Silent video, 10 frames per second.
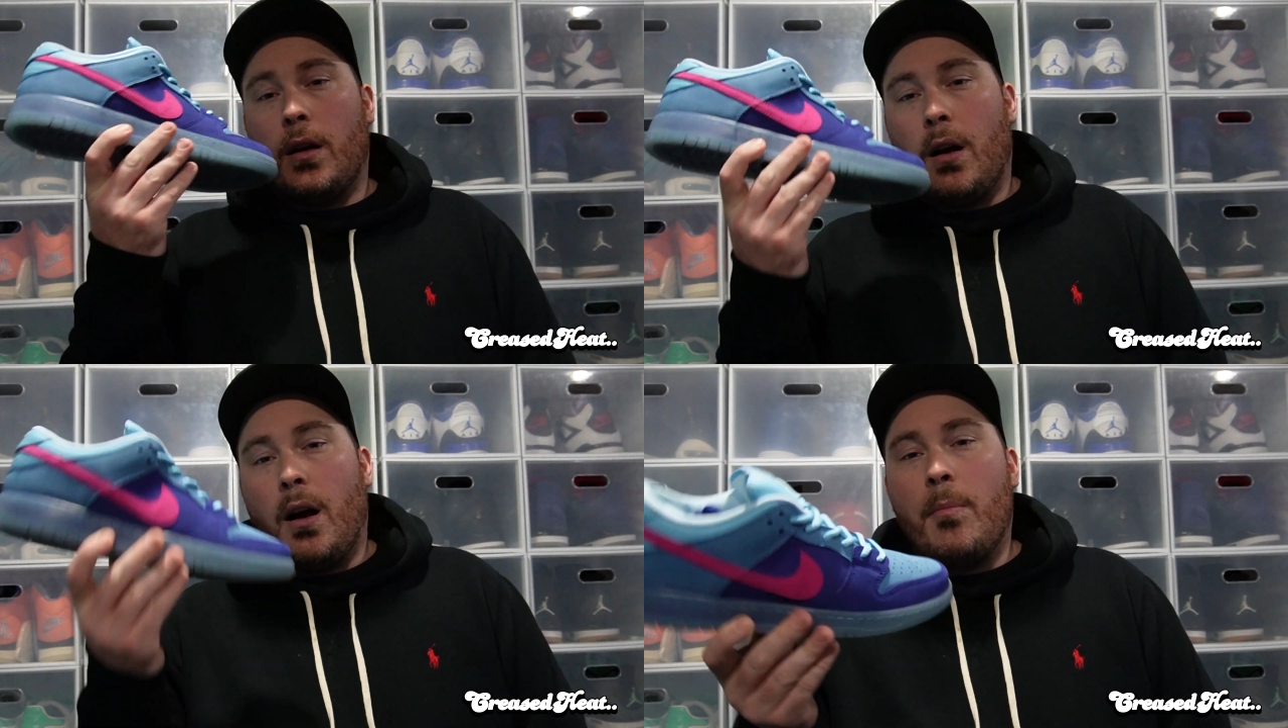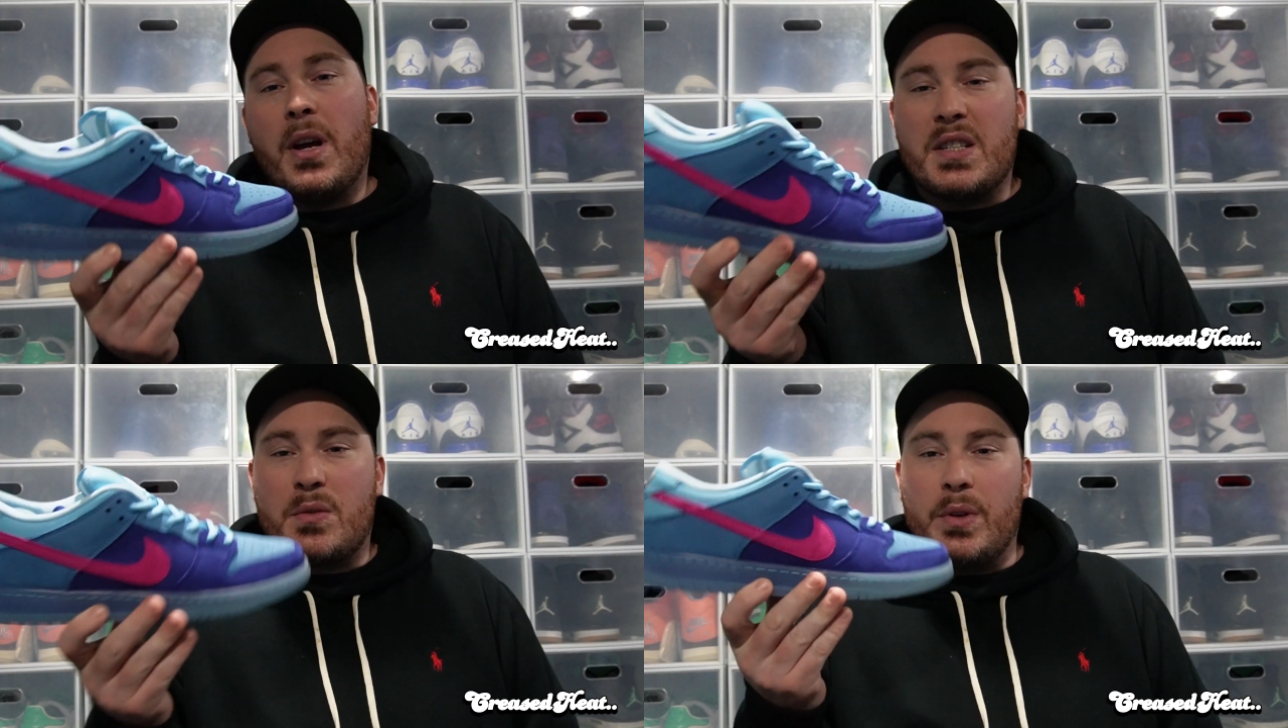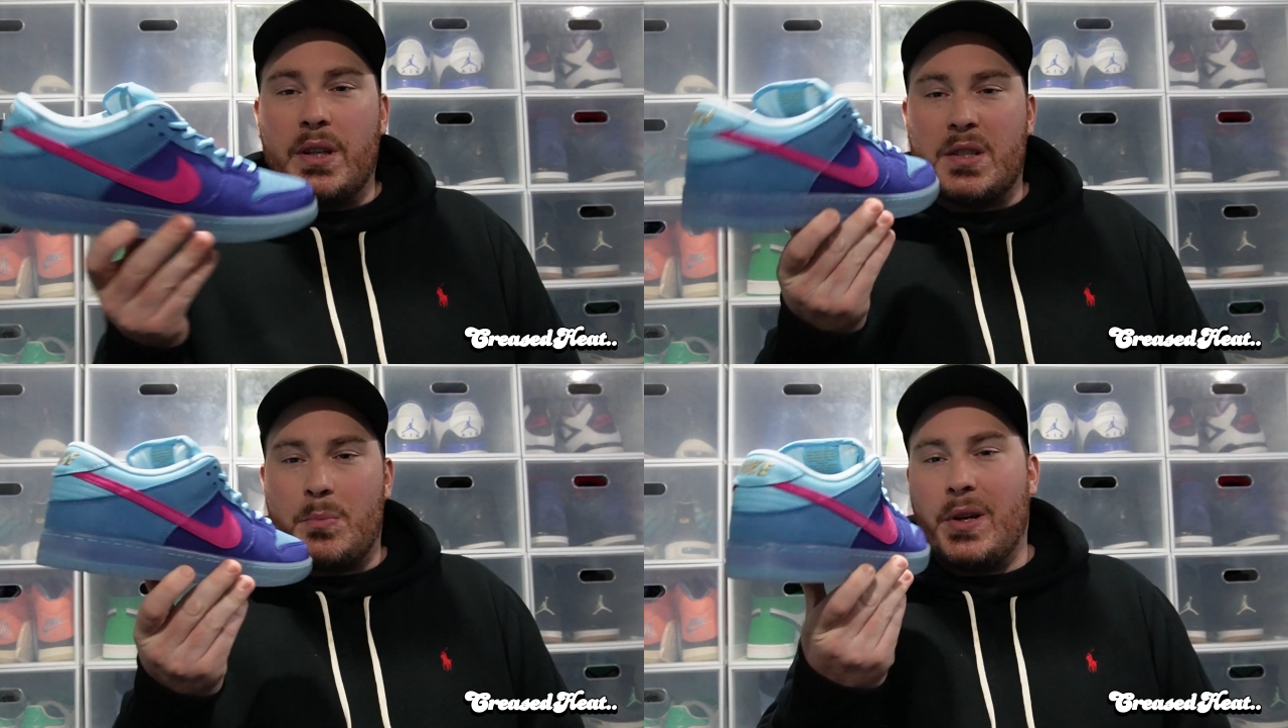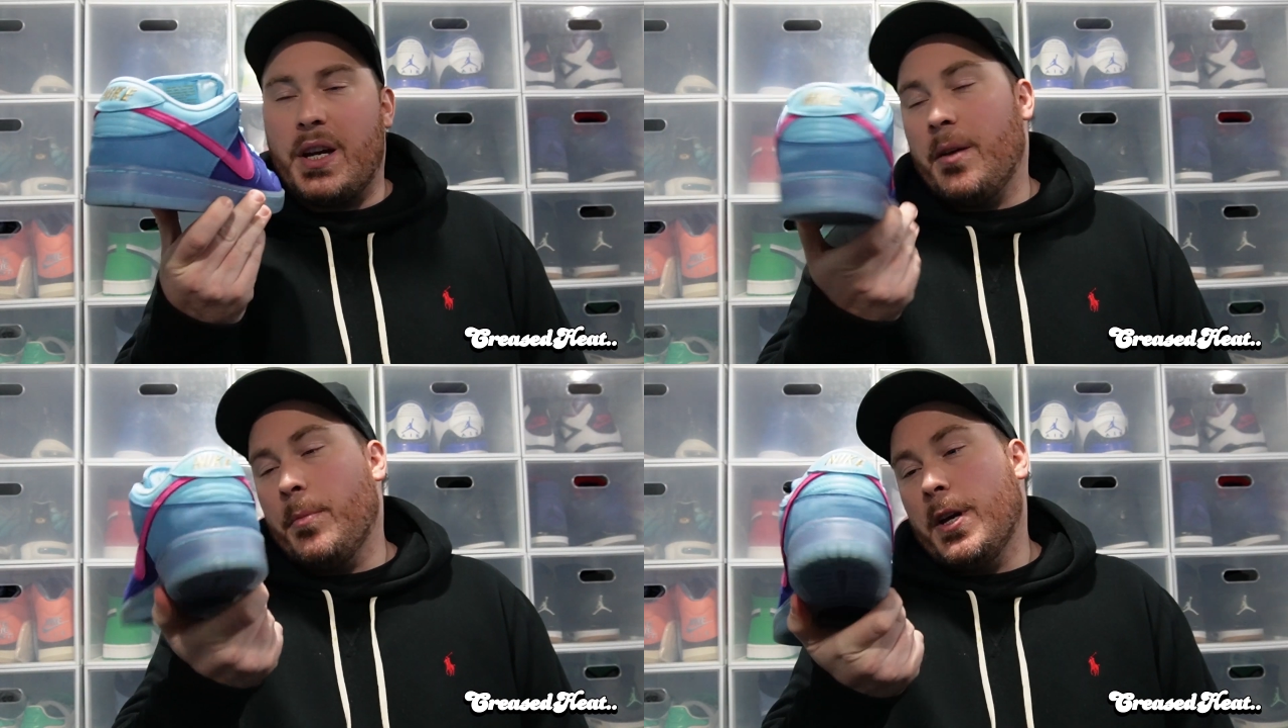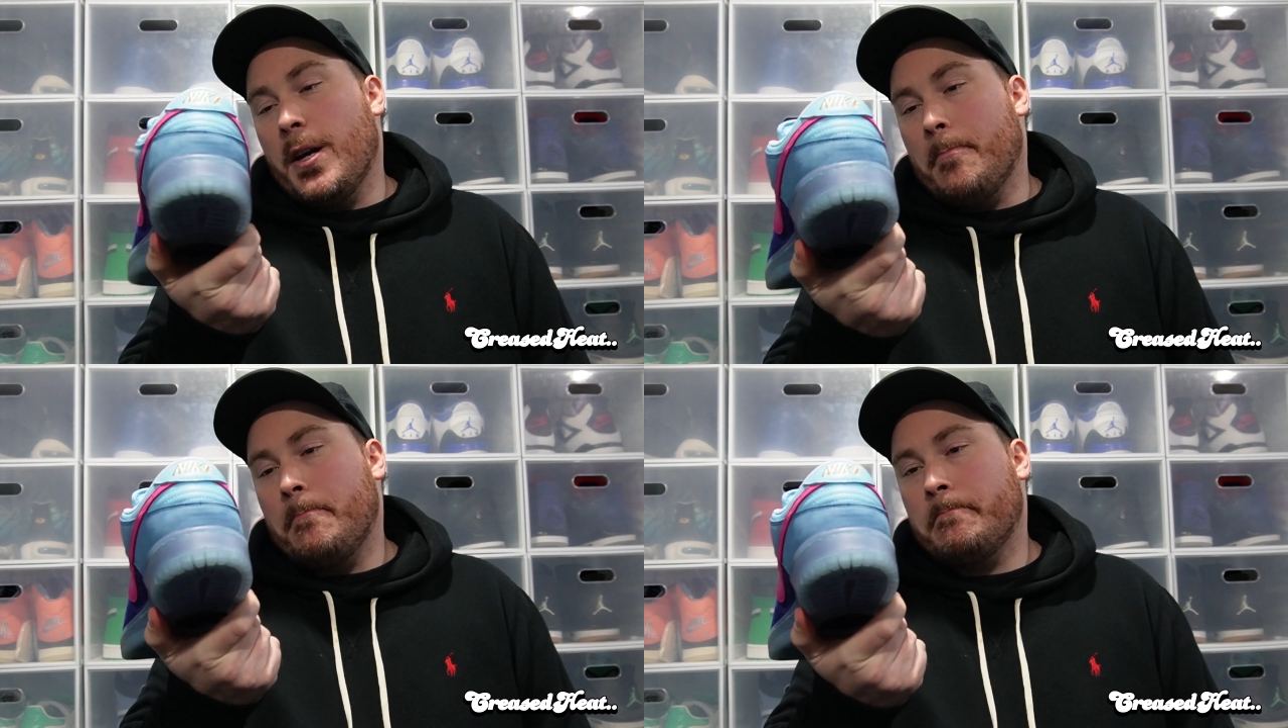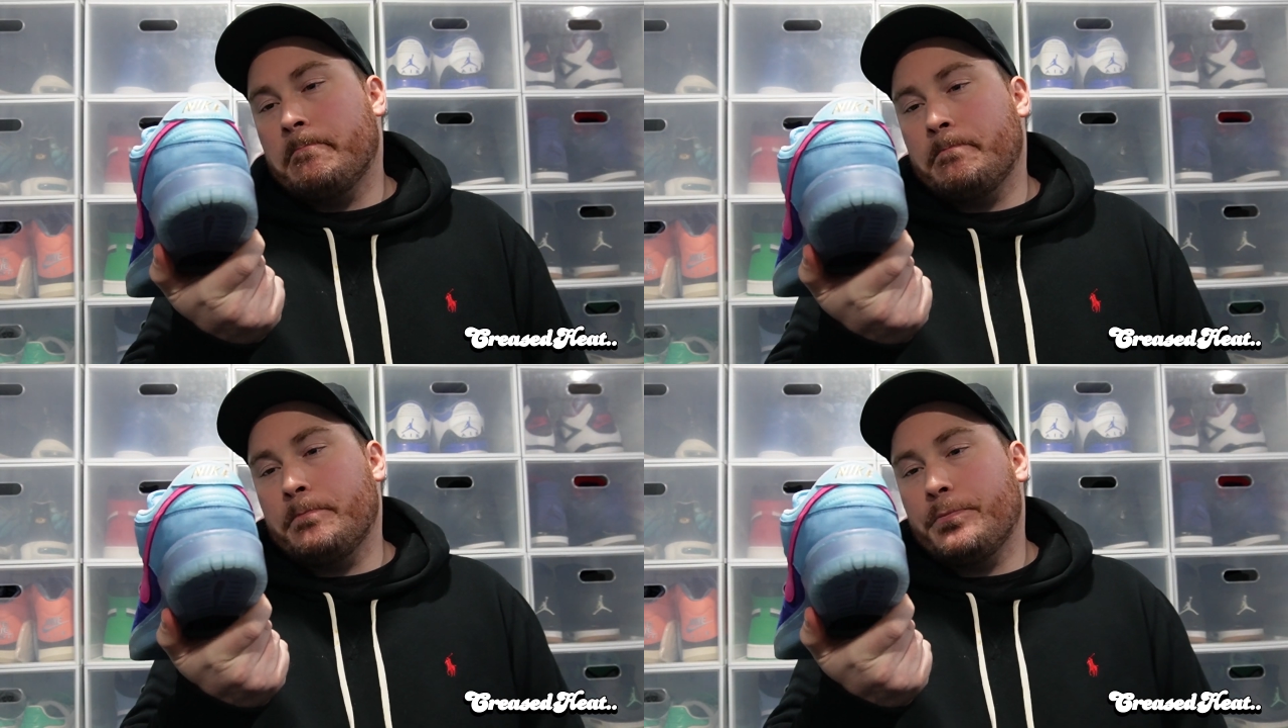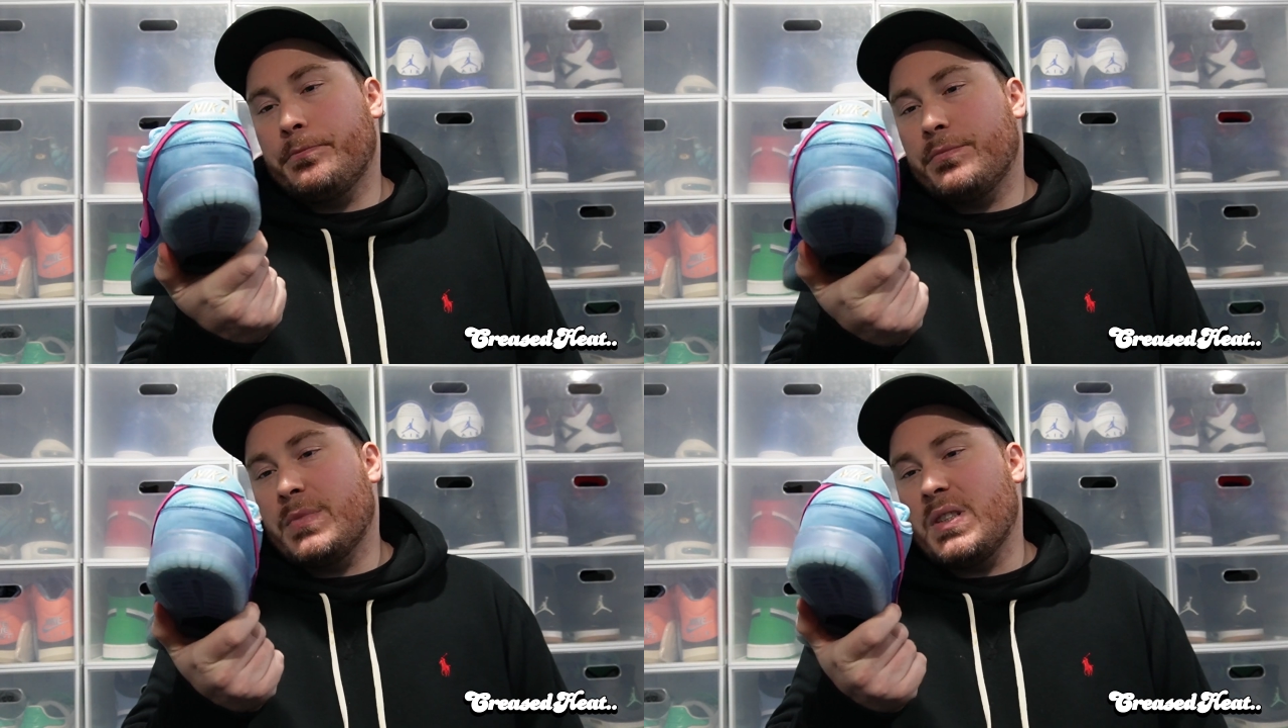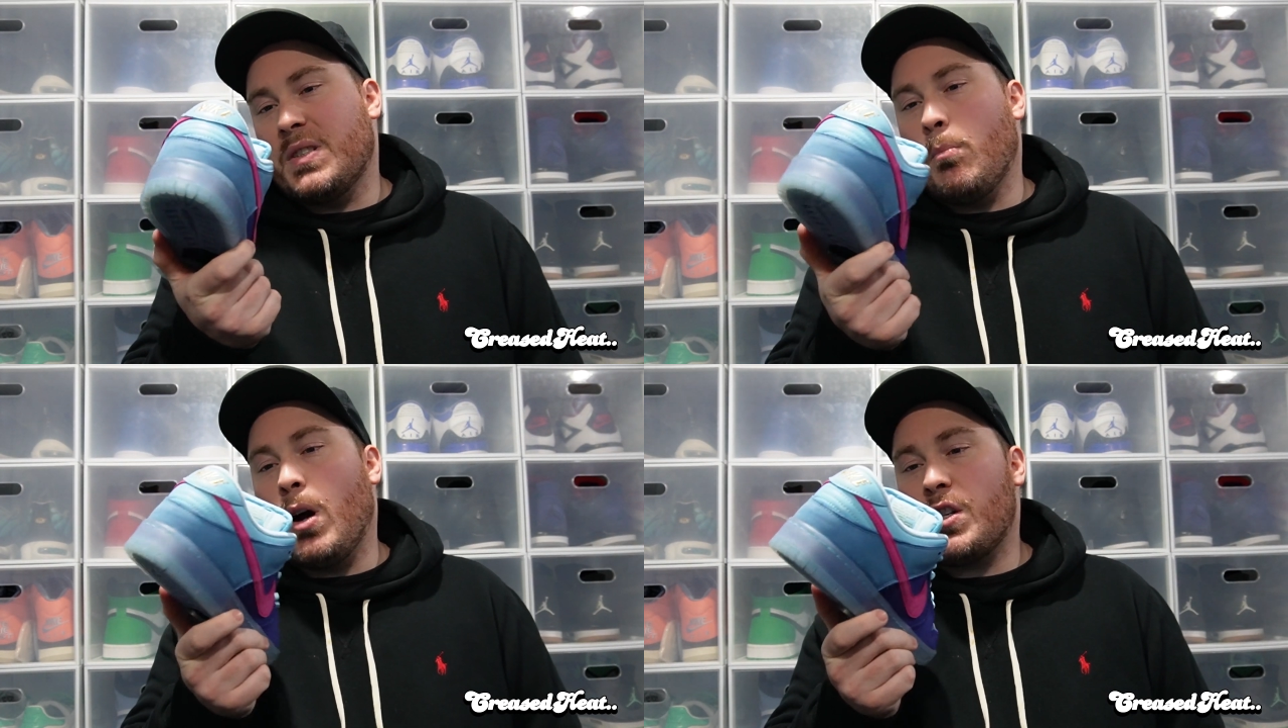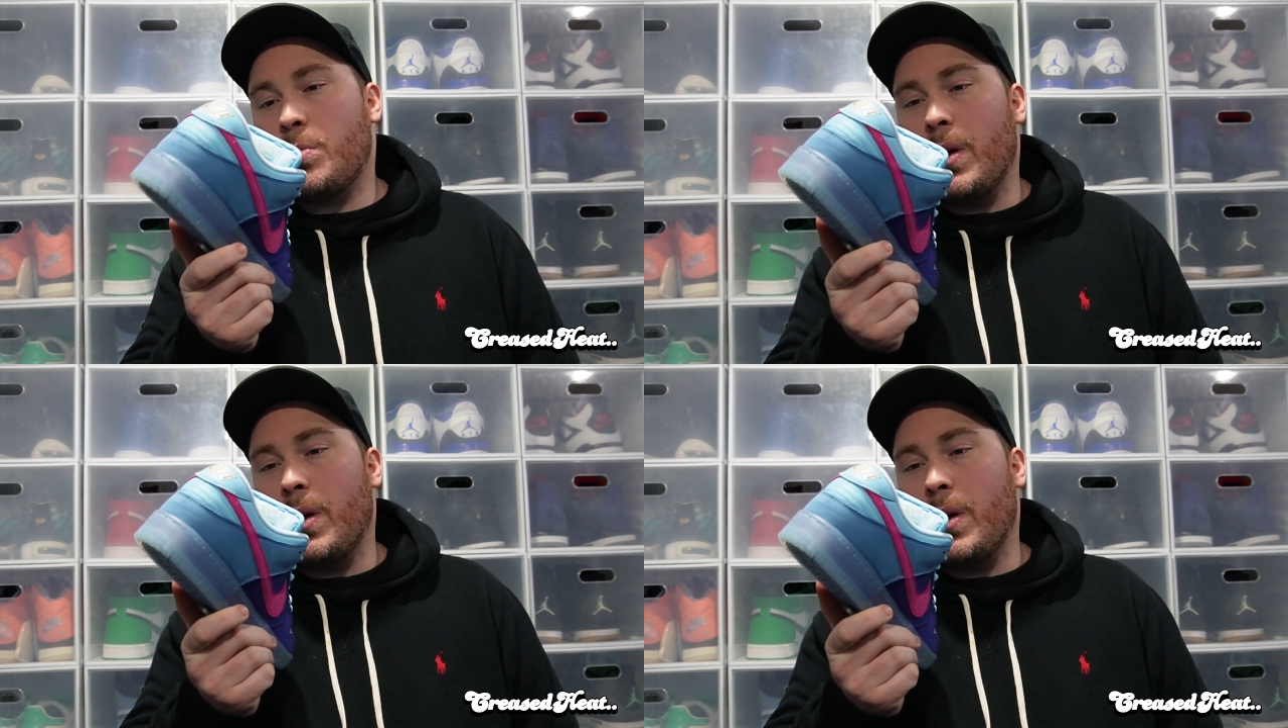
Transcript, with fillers: I mess with this pair, man. It's much